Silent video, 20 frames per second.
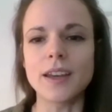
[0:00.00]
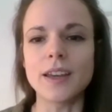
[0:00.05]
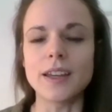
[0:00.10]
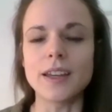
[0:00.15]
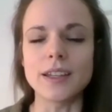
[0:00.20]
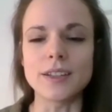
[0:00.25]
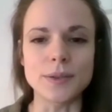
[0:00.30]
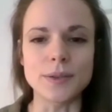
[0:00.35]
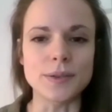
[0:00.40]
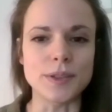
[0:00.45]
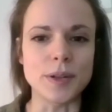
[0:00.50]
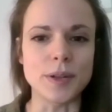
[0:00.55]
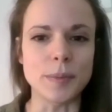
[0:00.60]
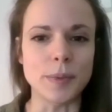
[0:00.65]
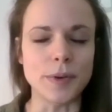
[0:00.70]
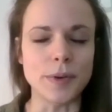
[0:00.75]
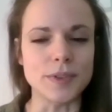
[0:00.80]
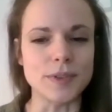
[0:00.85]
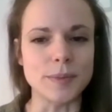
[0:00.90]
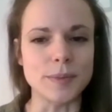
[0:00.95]
It's also
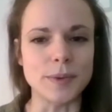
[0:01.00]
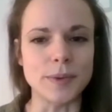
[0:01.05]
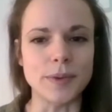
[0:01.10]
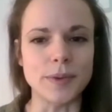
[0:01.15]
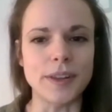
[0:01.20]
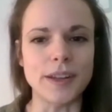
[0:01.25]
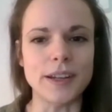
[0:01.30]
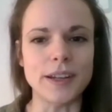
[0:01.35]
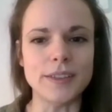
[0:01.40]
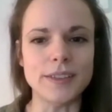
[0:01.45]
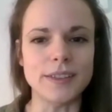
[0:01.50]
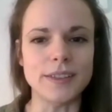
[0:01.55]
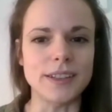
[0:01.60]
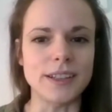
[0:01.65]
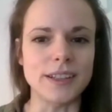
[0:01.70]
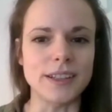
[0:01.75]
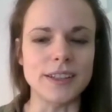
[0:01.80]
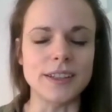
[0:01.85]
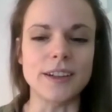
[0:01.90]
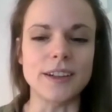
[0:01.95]
possible that
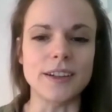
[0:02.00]
the